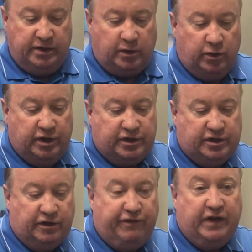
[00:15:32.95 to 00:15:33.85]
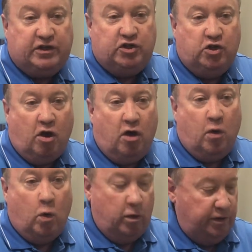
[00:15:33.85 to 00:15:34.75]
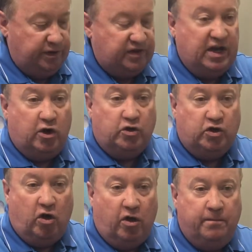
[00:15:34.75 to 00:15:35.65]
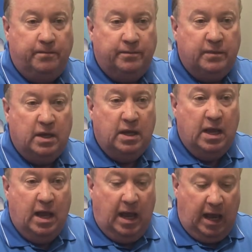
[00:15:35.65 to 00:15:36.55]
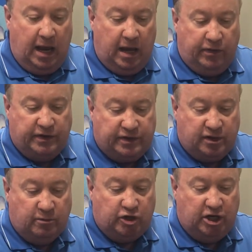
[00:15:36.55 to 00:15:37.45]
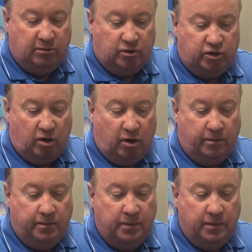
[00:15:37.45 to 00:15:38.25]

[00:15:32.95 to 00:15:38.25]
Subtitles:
So this is the fixed jaw or the center jaw, and this is the machinable jaw.